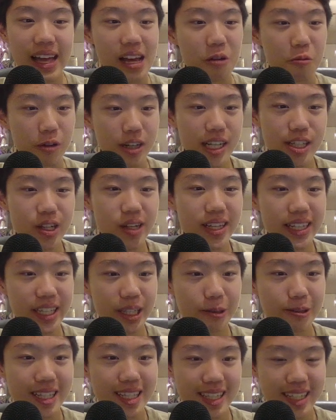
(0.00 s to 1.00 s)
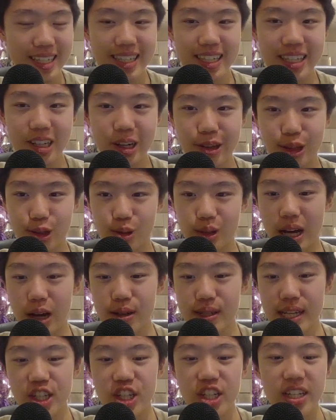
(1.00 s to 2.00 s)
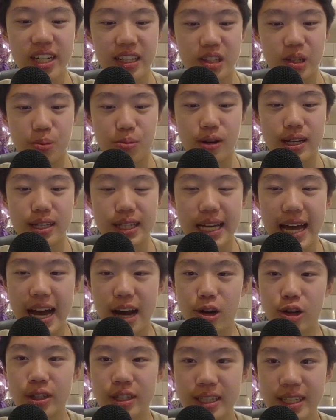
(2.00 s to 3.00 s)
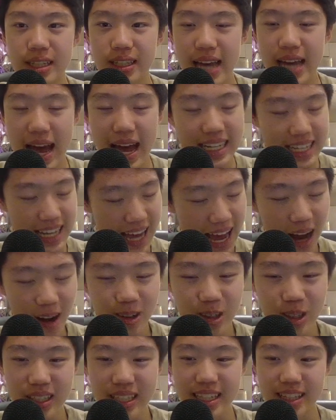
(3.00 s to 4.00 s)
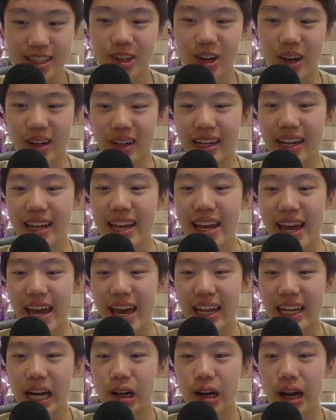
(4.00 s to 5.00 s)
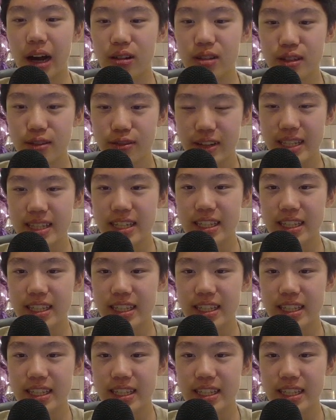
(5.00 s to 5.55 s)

when I saw that he was 1603, I was actually kind of surprised at how good he's gotten, and now I was facing